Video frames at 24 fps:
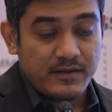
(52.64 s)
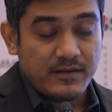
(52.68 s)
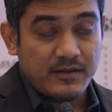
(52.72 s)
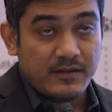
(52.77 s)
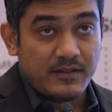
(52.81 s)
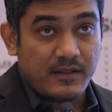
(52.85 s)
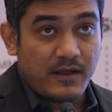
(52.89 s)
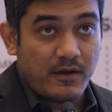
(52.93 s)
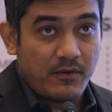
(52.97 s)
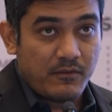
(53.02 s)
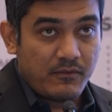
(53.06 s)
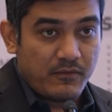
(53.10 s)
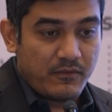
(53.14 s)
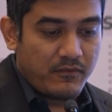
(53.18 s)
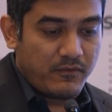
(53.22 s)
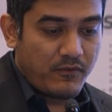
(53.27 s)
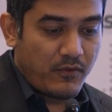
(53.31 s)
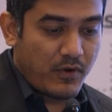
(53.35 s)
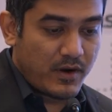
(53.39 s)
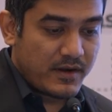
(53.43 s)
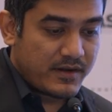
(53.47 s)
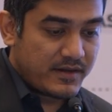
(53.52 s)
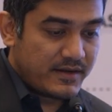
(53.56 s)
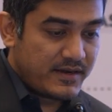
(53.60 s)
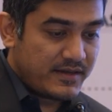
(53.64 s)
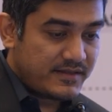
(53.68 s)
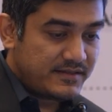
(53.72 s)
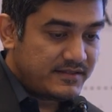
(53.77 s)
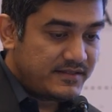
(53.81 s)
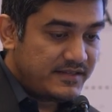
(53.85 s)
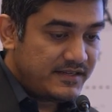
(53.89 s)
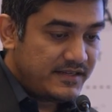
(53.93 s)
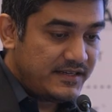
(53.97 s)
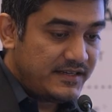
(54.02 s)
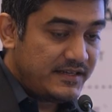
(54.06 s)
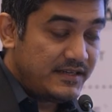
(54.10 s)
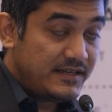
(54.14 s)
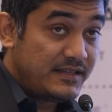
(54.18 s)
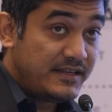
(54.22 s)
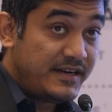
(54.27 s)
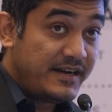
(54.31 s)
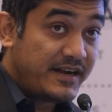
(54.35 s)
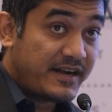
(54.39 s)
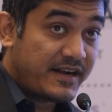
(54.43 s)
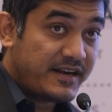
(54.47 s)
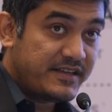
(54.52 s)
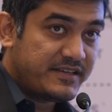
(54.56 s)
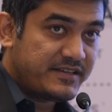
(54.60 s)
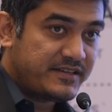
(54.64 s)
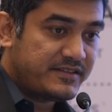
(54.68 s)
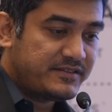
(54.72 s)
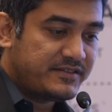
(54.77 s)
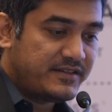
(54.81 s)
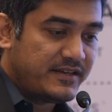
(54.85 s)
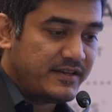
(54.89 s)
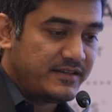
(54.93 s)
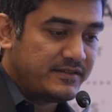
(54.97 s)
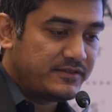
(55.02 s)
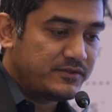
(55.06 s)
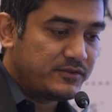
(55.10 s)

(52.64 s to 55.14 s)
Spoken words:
Now, what does the literature say?